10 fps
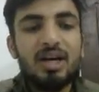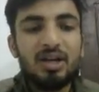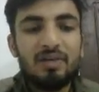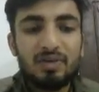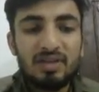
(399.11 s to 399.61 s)

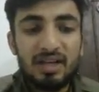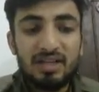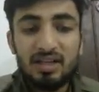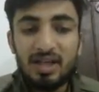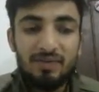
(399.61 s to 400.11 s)
You have to select
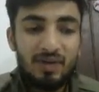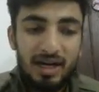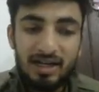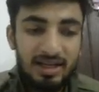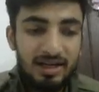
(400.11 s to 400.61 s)
you have to
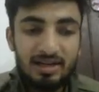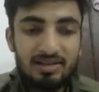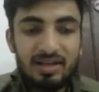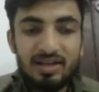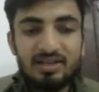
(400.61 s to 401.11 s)
add the
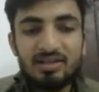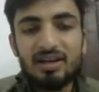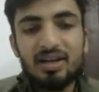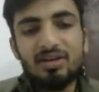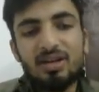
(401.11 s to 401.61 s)
address range, then you
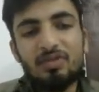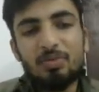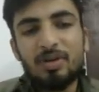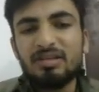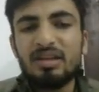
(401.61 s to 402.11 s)
click on the review
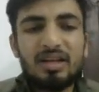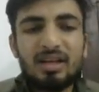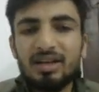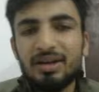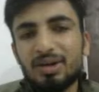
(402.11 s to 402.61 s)
plus gate,
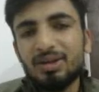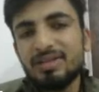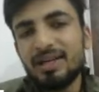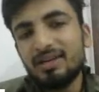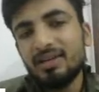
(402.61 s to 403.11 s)
and you're all
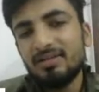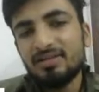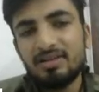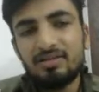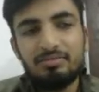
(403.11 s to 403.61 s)
set. That's
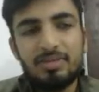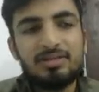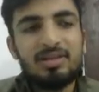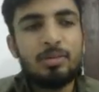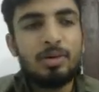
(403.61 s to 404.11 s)

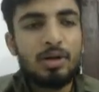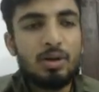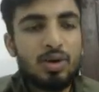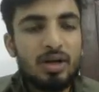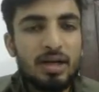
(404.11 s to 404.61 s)
it about the
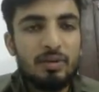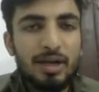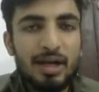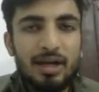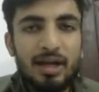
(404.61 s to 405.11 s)
local
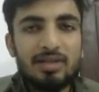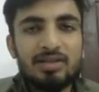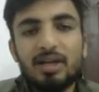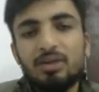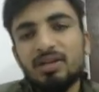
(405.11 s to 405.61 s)
network and
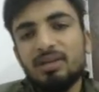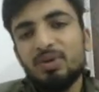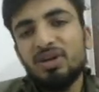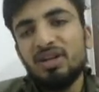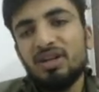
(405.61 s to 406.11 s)
site to site
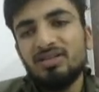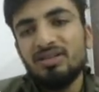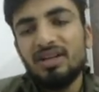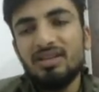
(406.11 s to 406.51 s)
point connection, right?